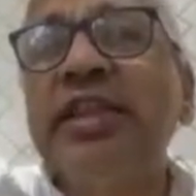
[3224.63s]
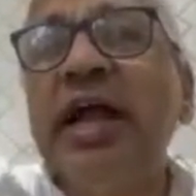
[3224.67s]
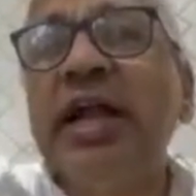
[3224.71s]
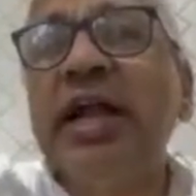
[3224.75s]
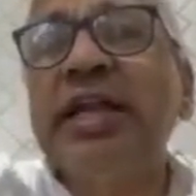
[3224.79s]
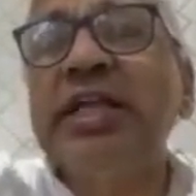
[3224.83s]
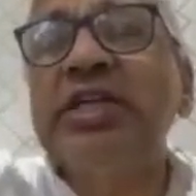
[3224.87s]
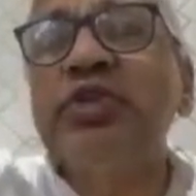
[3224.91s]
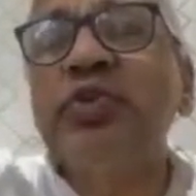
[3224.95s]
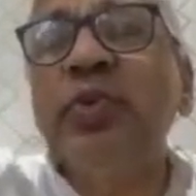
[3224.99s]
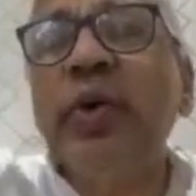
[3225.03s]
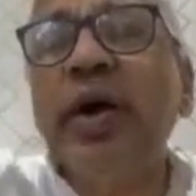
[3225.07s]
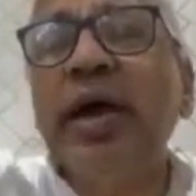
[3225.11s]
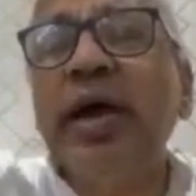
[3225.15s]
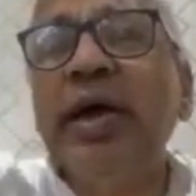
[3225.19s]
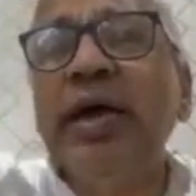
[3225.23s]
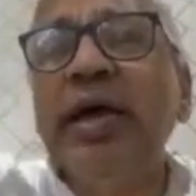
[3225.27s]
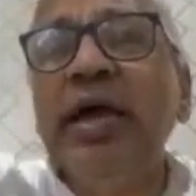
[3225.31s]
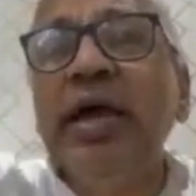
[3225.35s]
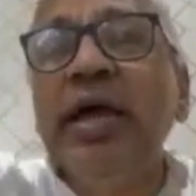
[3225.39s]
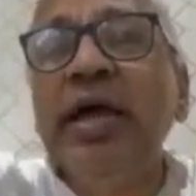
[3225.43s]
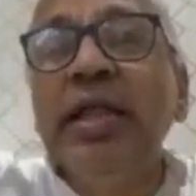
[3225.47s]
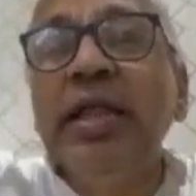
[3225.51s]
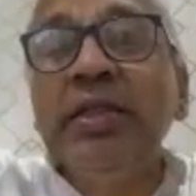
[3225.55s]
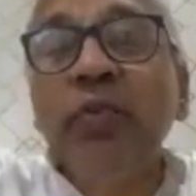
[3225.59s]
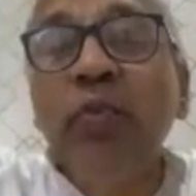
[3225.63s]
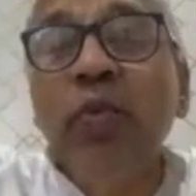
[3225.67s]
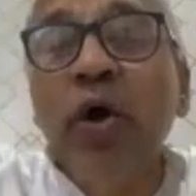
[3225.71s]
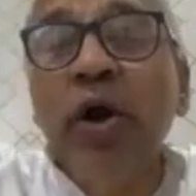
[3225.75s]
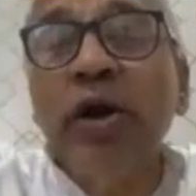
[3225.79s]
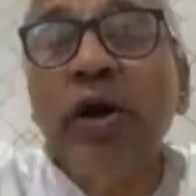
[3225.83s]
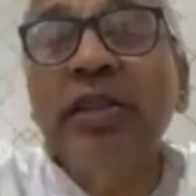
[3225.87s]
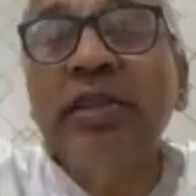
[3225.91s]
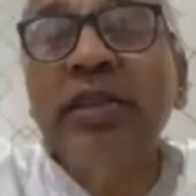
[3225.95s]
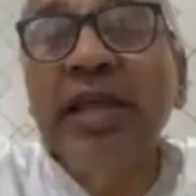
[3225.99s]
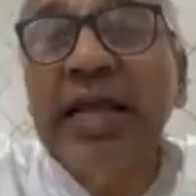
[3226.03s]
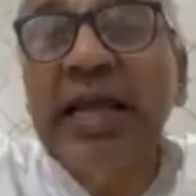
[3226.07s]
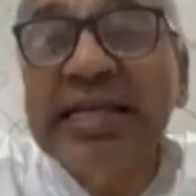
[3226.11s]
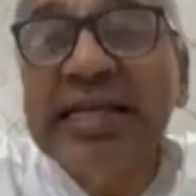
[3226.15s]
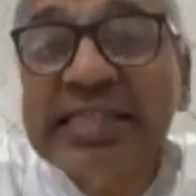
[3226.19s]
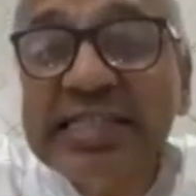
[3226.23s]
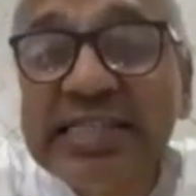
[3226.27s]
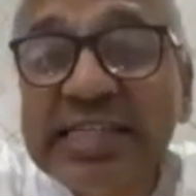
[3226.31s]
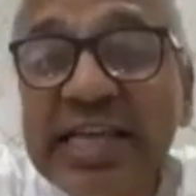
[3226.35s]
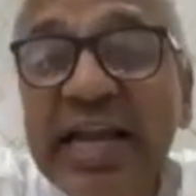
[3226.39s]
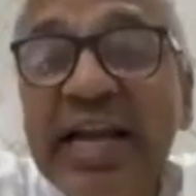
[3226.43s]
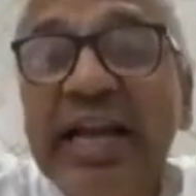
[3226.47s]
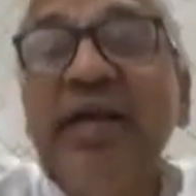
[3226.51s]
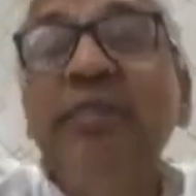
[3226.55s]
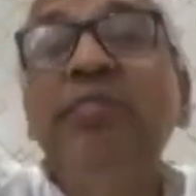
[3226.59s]
That is why what they
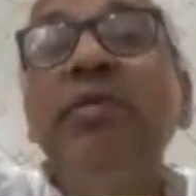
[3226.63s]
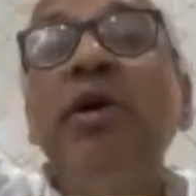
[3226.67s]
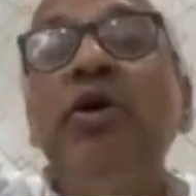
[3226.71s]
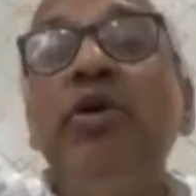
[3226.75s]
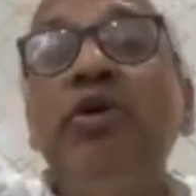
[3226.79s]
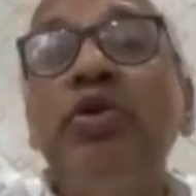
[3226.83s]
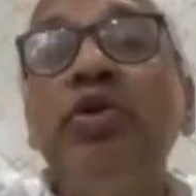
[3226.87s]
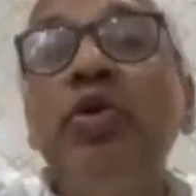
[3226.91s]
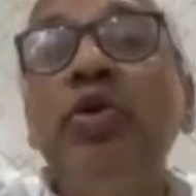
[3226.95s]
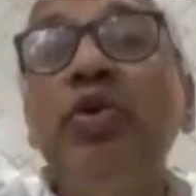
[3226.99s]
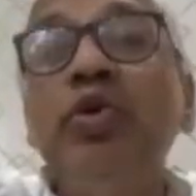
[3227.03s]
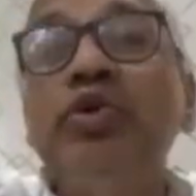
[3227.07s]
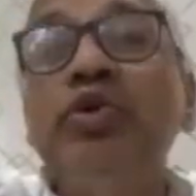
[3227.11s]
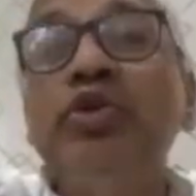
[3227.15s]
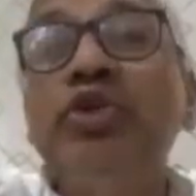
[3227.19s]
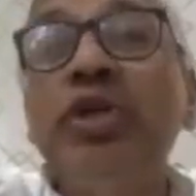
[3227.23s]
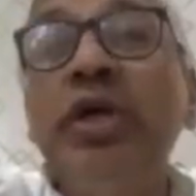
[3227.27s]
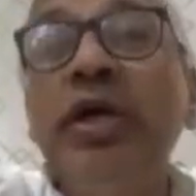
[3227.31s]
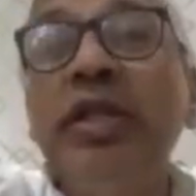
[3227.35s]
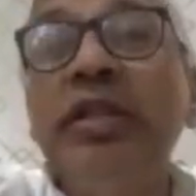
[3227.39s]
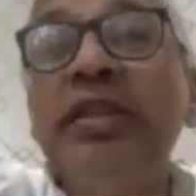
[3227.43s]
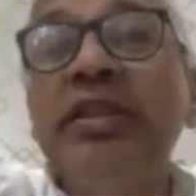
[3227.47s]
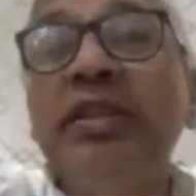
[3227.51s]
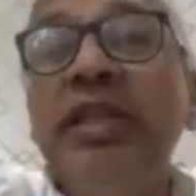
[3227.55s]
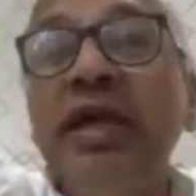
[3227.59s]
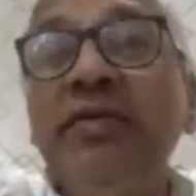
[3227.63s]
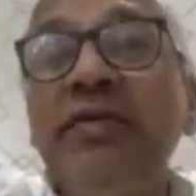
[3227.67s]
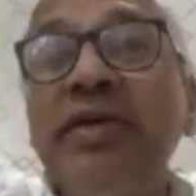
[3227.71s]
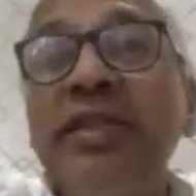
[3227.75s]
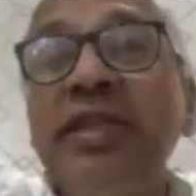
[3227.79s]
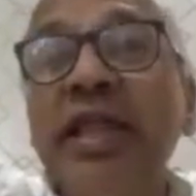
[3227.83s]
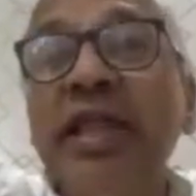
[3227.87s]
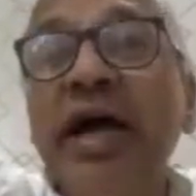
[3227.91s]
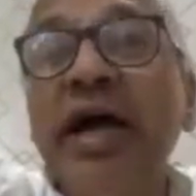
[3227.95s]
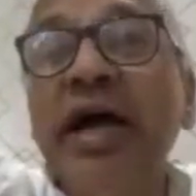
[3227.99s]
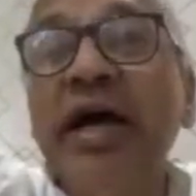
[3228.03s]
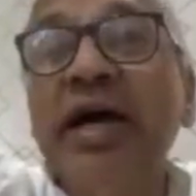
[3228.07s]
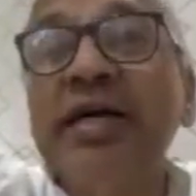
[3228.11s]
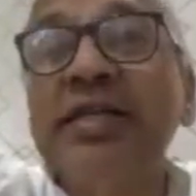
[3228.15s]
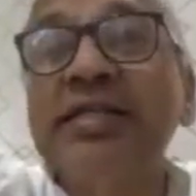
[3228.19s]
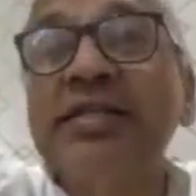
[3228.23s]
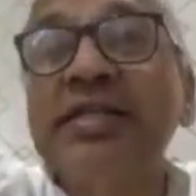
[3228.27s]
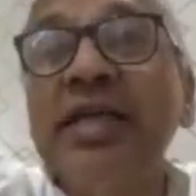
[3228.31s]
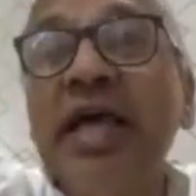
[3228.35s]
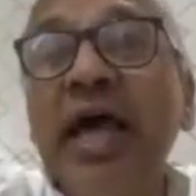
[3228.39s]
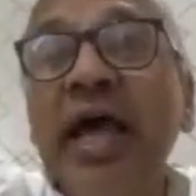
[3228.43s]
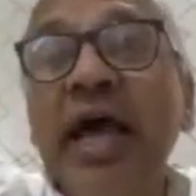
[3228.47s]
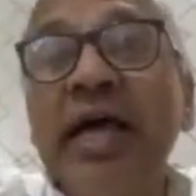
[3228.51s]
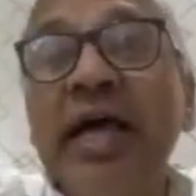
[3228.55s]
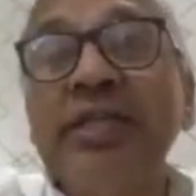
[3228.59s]
said about those Devatas
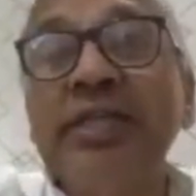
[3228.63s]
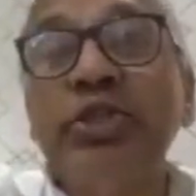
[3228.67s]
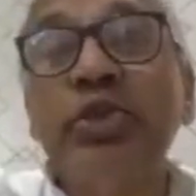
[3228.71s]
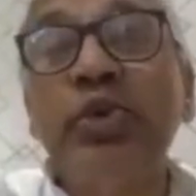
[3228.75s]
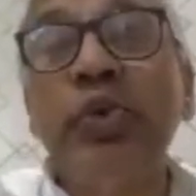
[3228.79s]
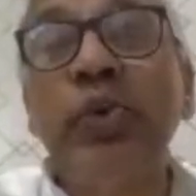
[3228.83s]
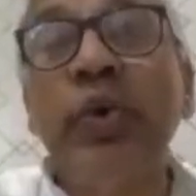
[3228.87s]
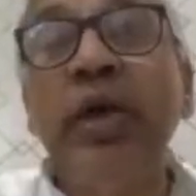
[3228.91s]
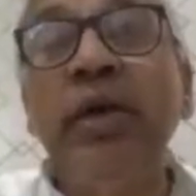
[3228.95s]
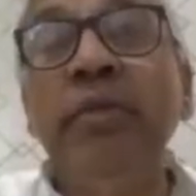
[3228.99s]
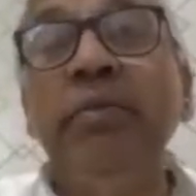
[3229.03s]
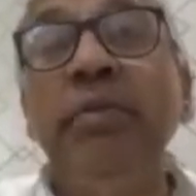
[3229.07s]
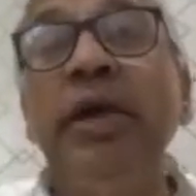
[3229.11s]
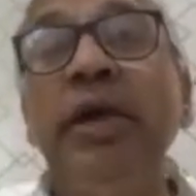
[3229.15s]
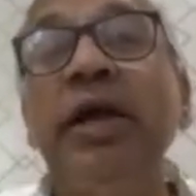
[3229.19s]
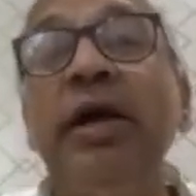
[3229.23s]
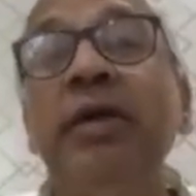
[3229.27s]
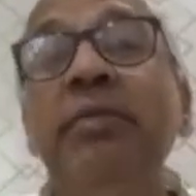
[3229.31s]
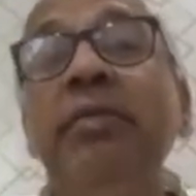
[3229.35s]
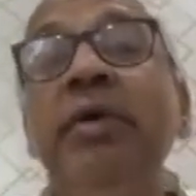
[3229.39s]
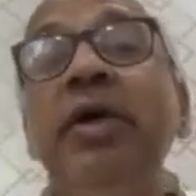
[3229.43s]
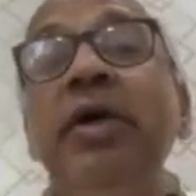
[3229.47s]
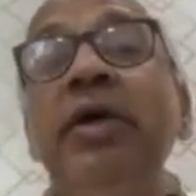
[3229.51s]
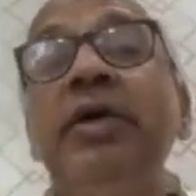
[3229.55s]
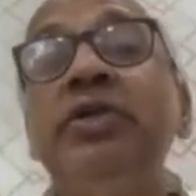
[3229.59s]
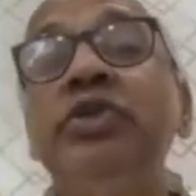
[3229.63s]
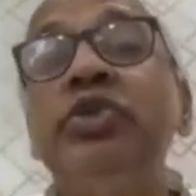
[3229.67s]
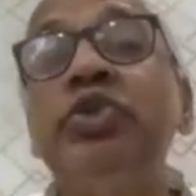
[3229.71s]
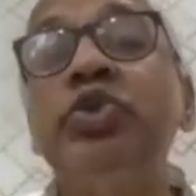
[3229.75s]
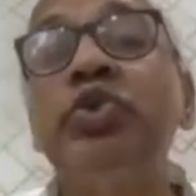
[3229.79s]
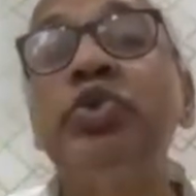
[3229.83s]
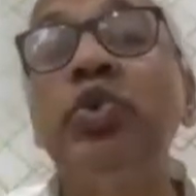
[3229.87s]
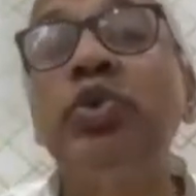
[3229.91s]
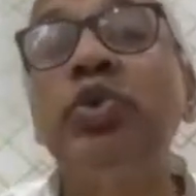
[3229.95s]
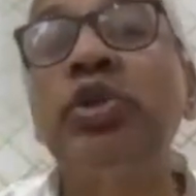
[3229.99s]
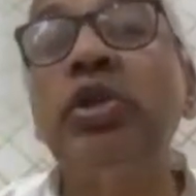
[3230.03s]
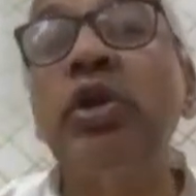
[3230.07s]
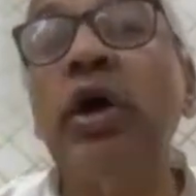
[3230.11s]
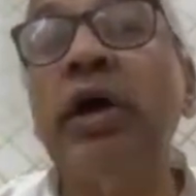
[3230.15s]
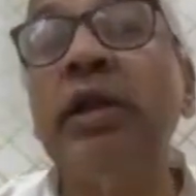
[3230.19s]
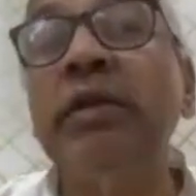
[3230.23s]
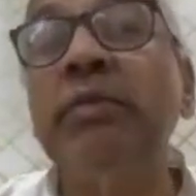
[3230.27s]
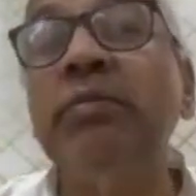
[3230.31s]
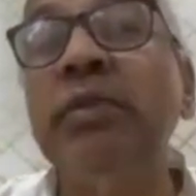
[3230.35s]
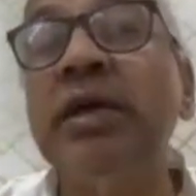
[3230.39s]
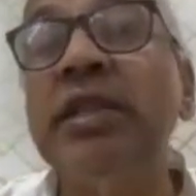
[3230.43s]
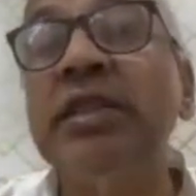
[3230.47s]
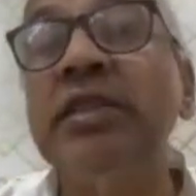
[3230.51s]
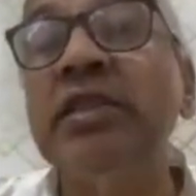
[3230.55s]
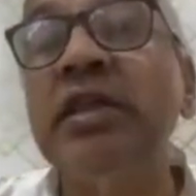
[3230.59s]
has today become Sutra
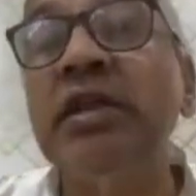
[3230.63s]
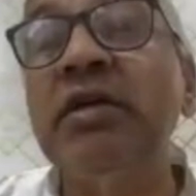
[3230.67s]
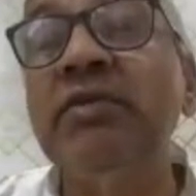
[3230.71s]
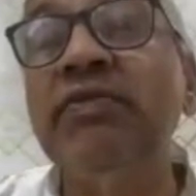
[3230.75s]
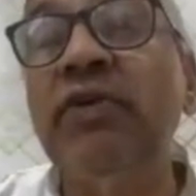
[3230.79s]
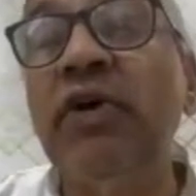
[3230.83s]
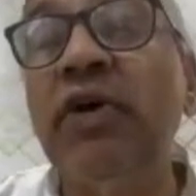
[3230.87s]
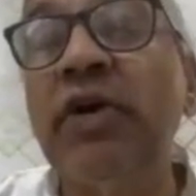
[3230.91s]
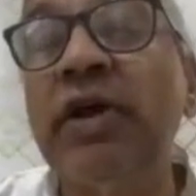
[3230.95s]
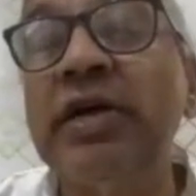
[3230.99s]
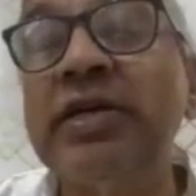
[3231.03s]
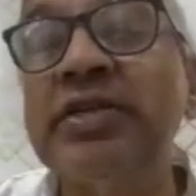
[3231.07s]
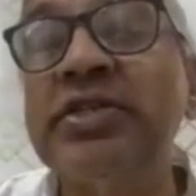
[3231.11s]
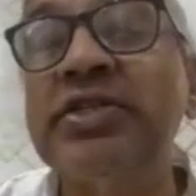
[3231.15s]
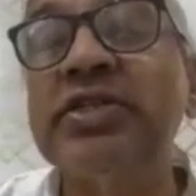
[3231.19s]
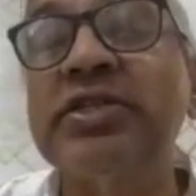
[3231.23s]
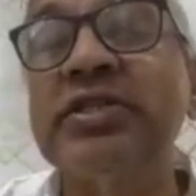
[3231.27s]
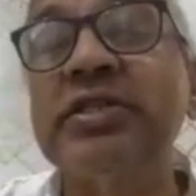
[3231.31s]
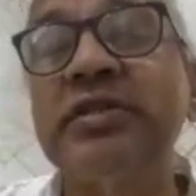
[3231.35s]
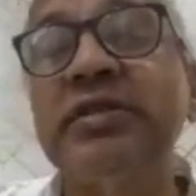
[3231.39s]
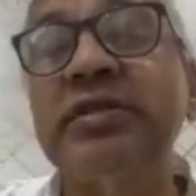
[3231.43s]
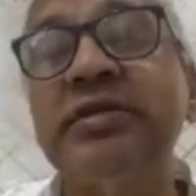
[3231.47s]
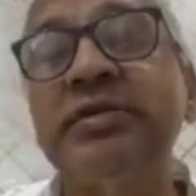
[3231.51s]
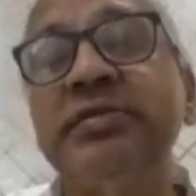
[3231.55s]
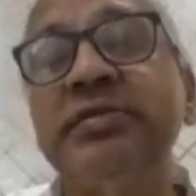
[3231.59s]
and Mantra for us.